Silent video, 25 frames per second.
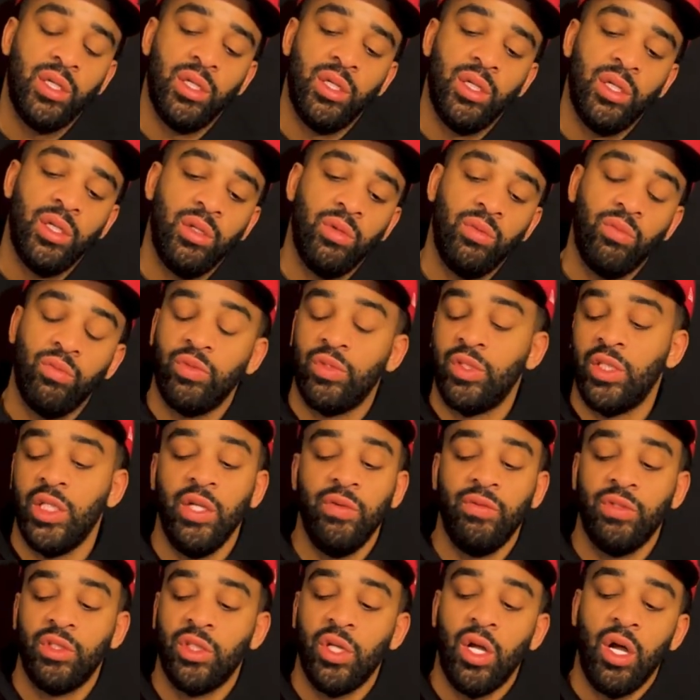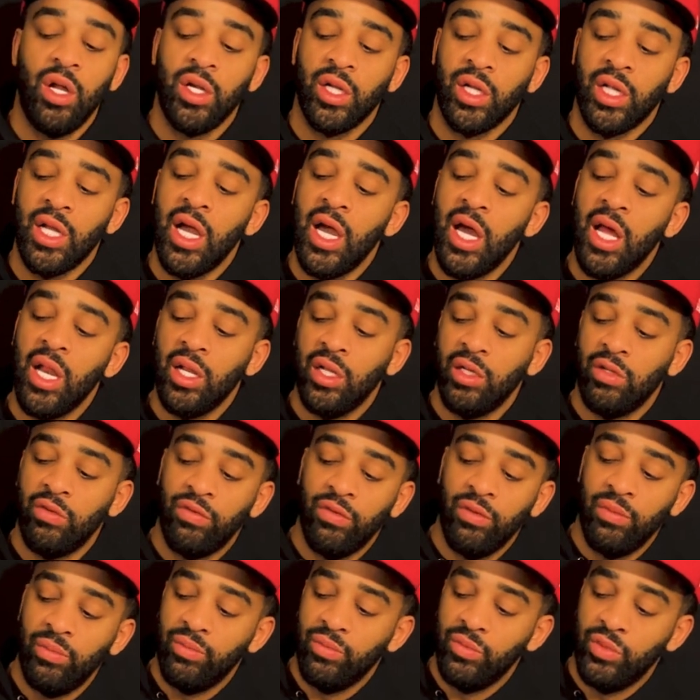to even starting college
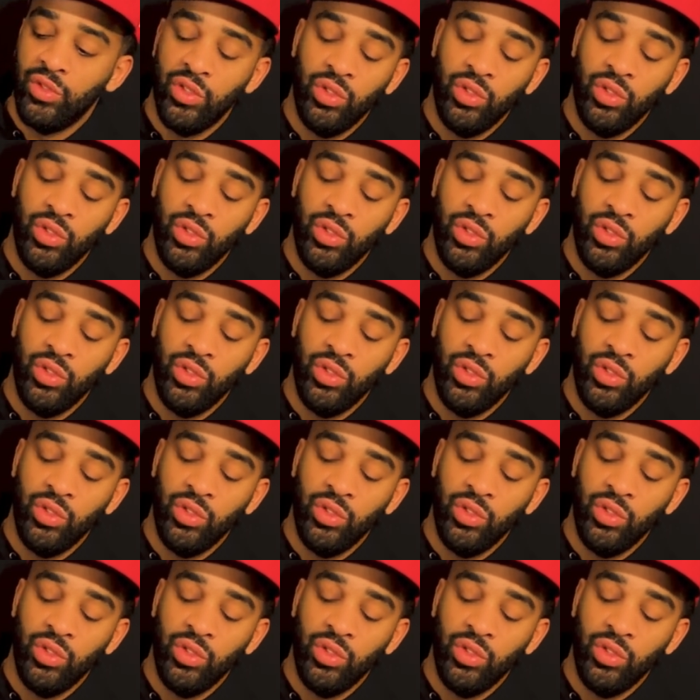from